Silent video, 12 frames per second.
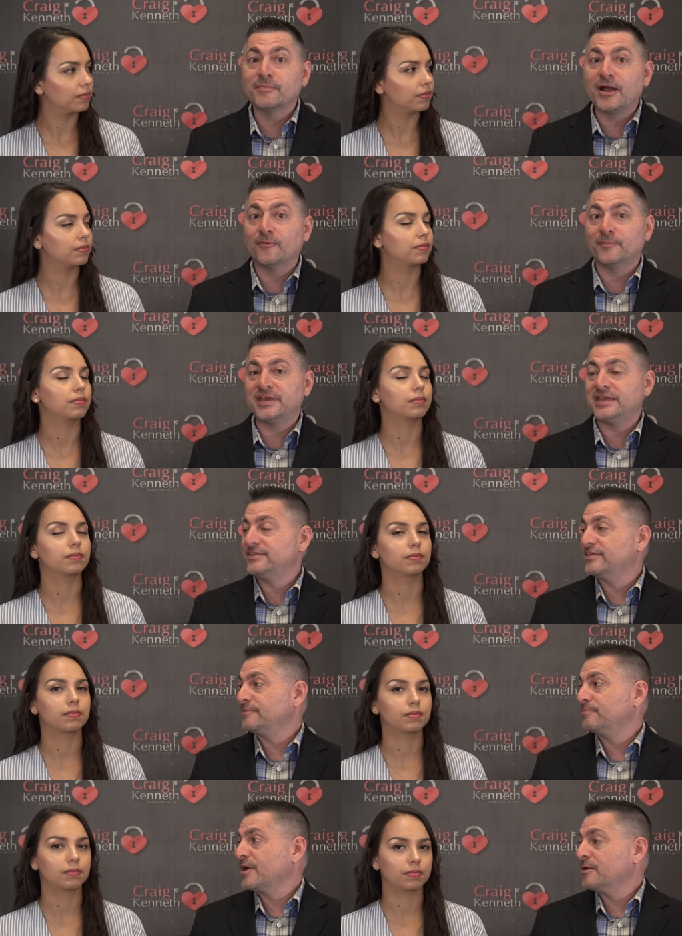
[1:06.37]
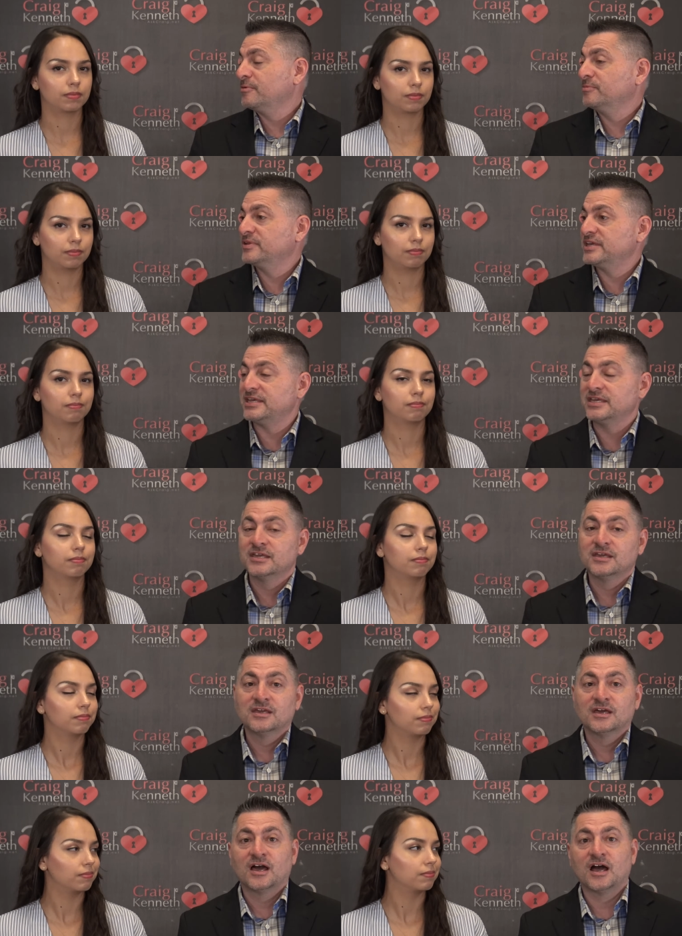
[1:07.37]
Speaker 1: about me. They probably
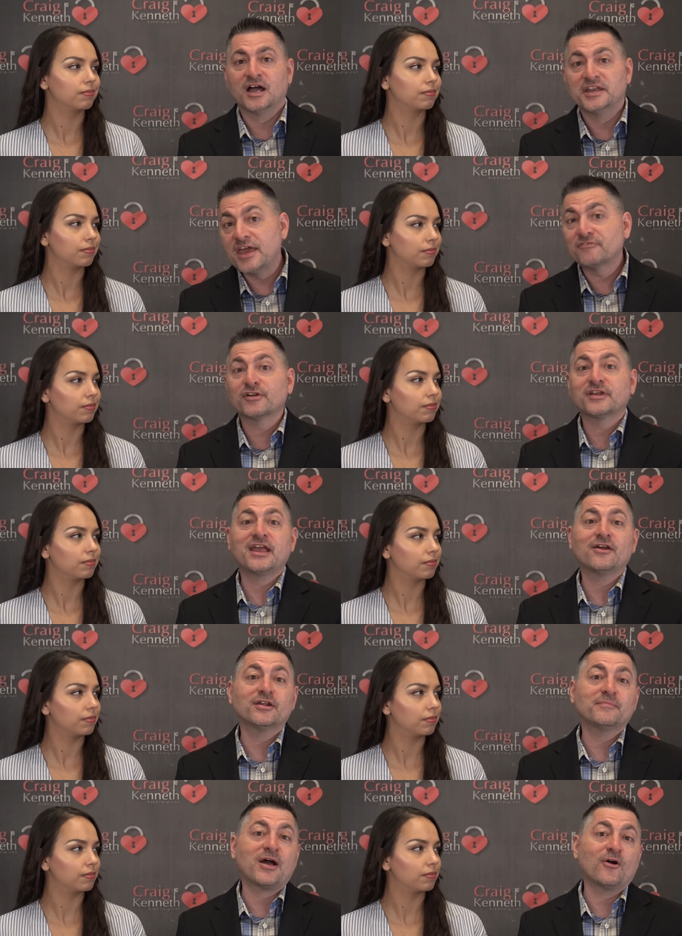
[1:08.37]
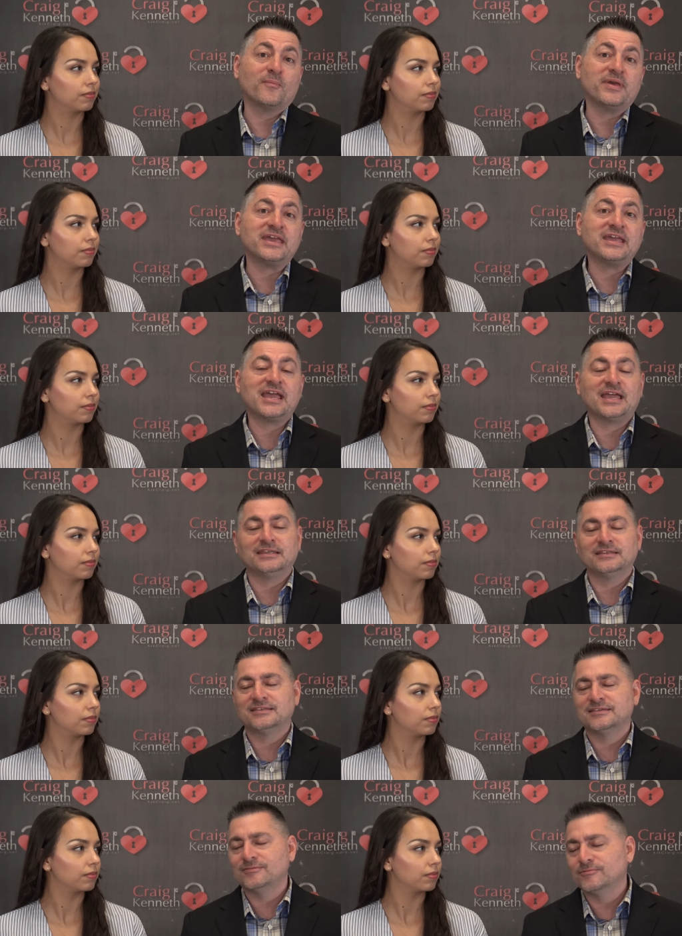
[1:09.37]
Uh, never cared about me,
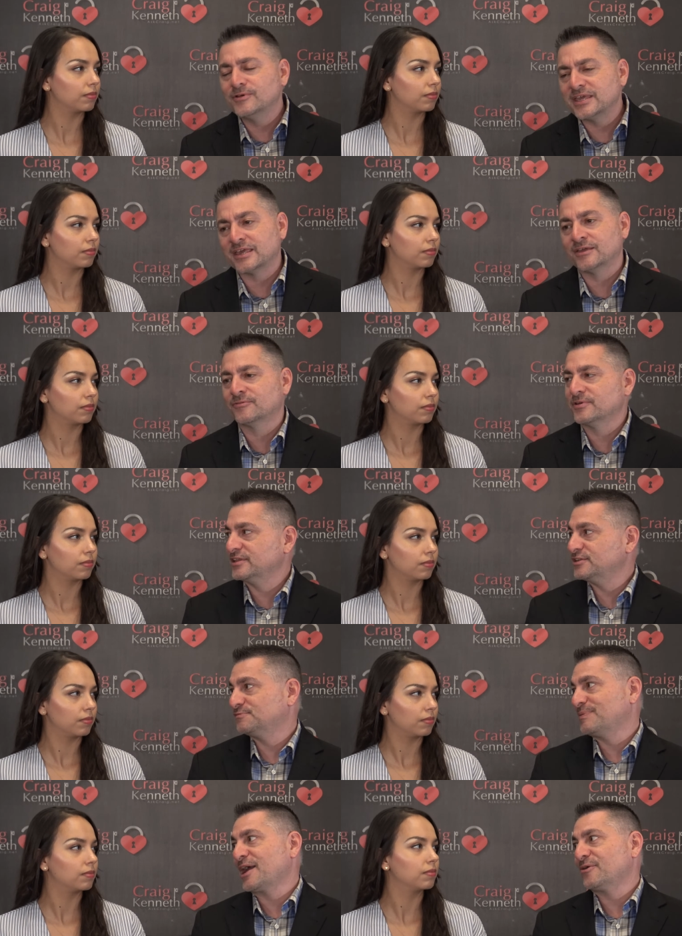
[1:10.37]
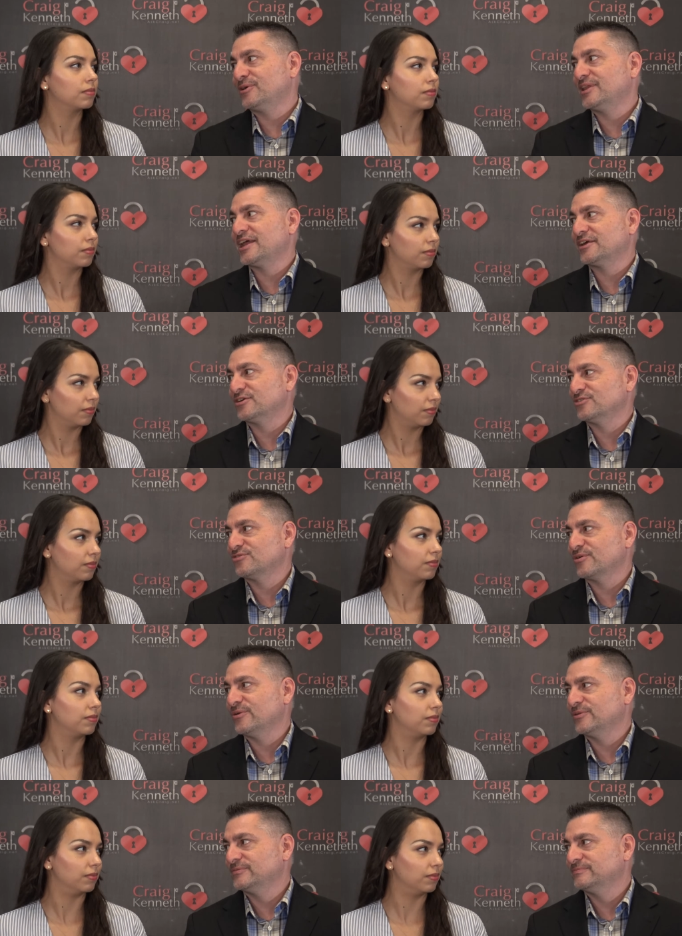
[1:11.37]
and we can really spiral out of
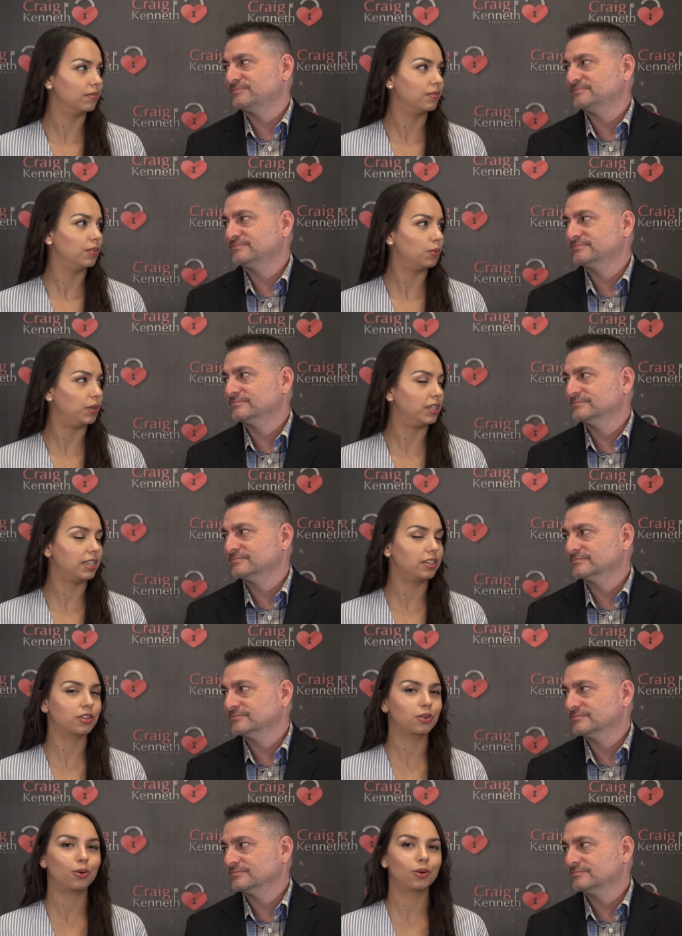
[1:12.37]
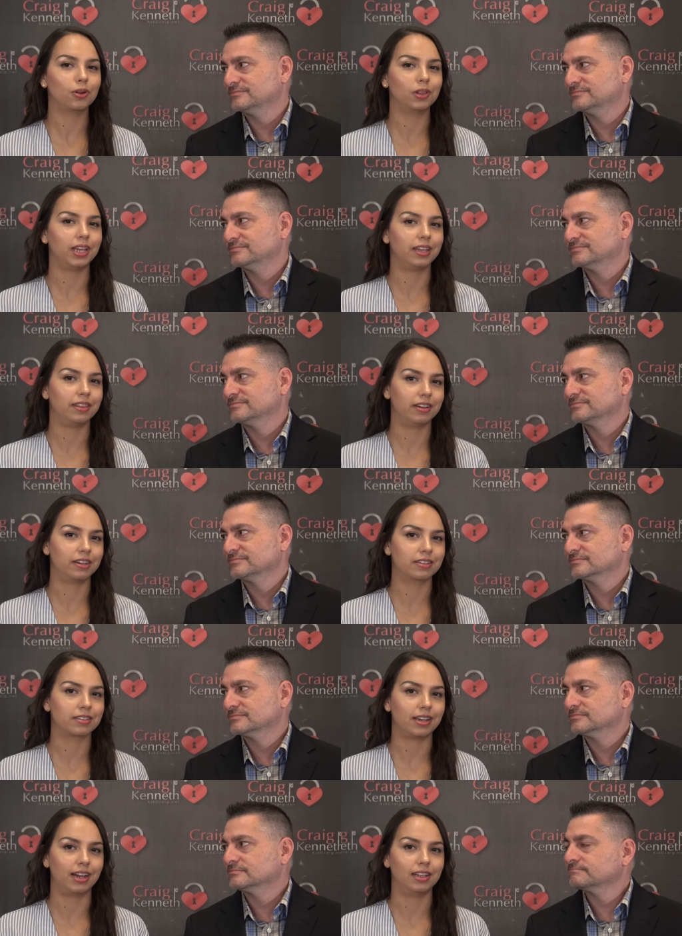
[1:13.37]
control.
Speaker 2: Mm-hmm. We tend to correlate their
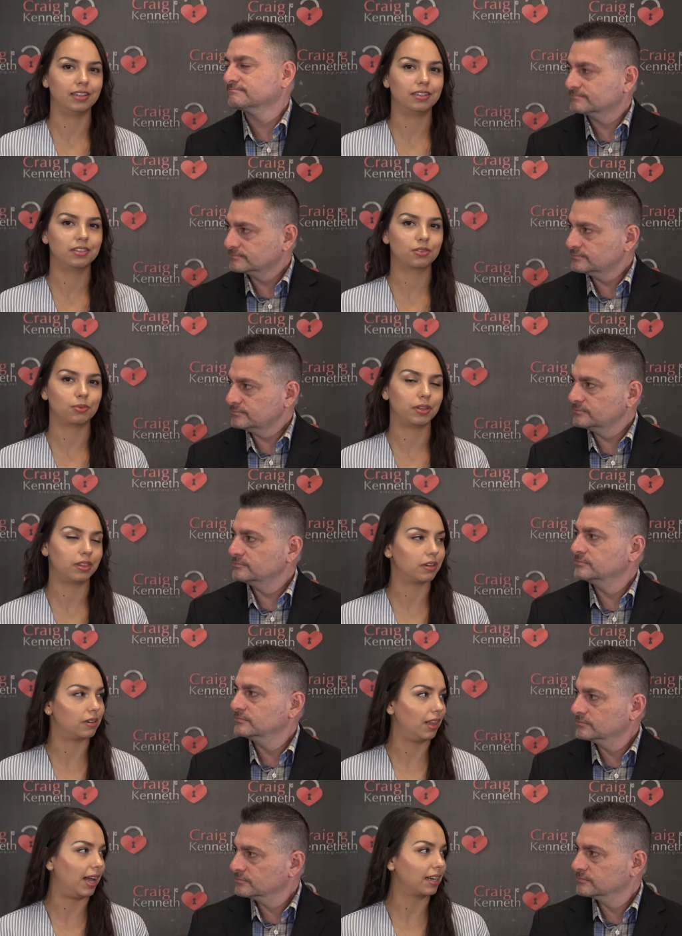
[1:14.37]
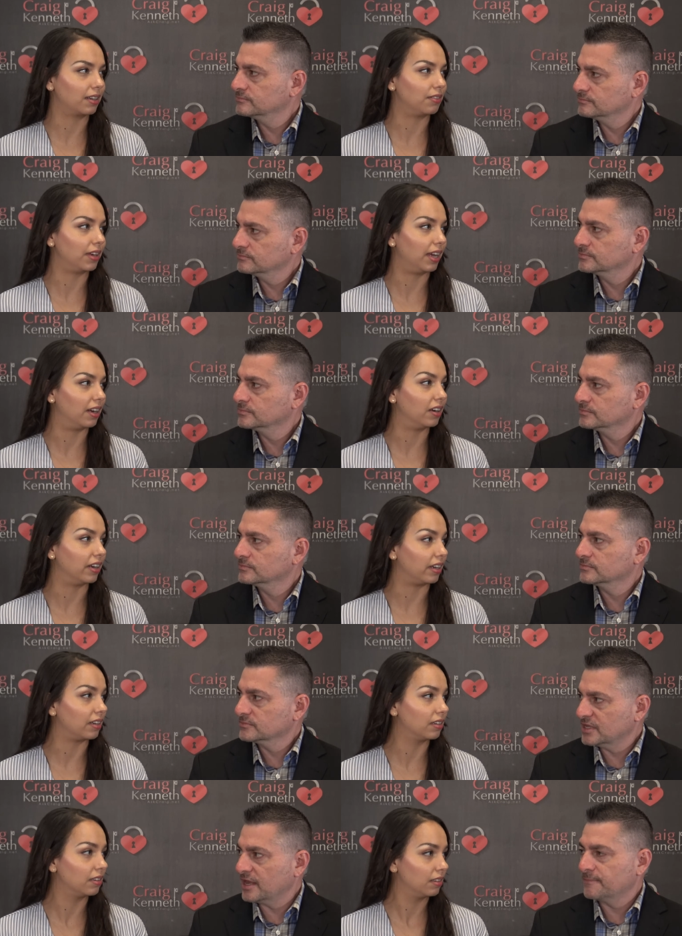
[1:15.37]
silence with their lack of
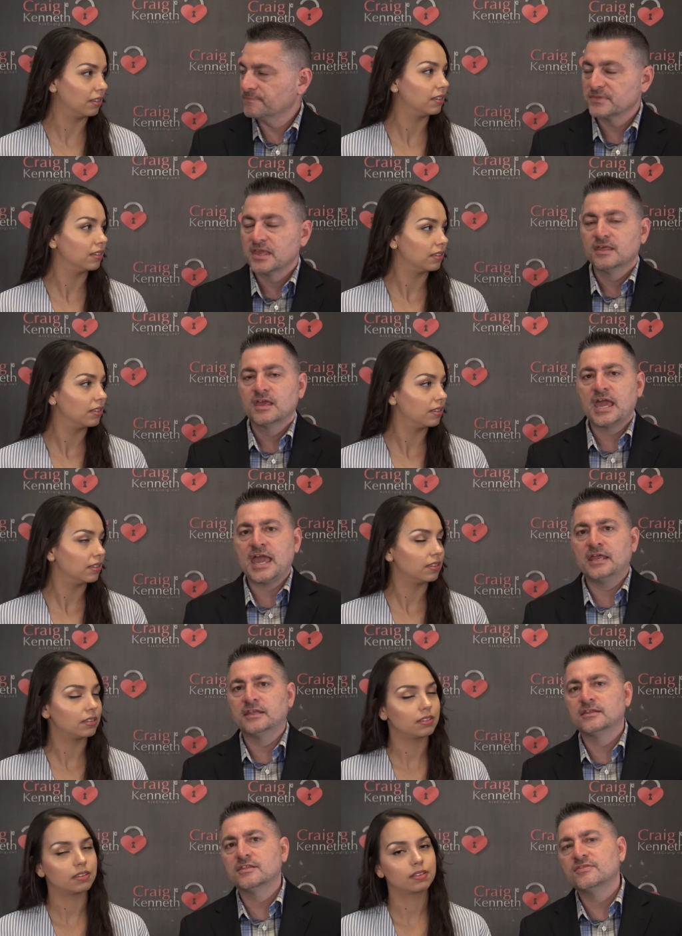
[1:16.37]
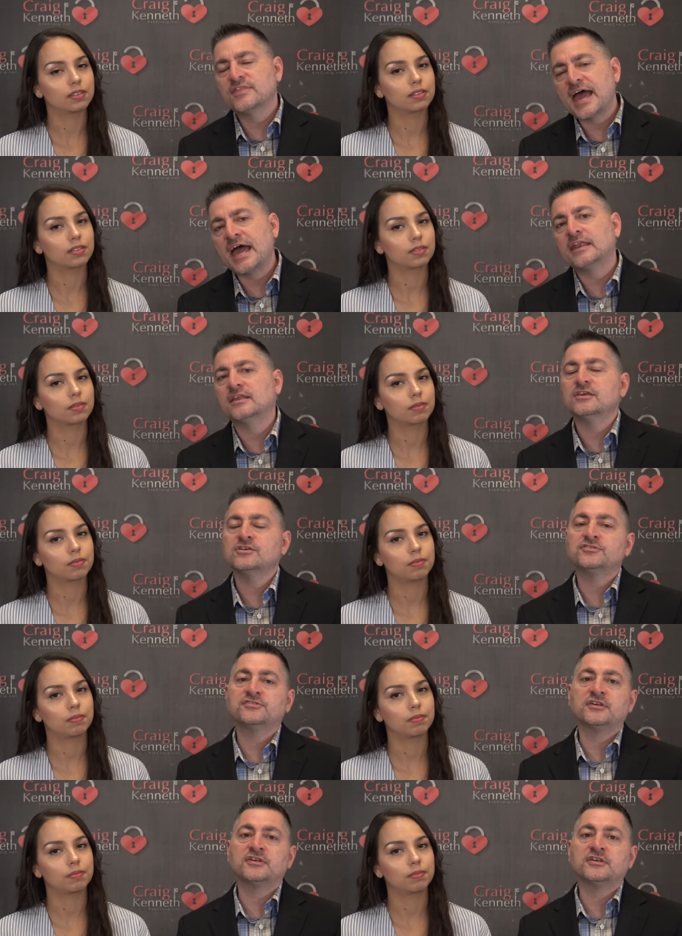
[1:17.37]
caring.
Speaker 1: Yeah, and that is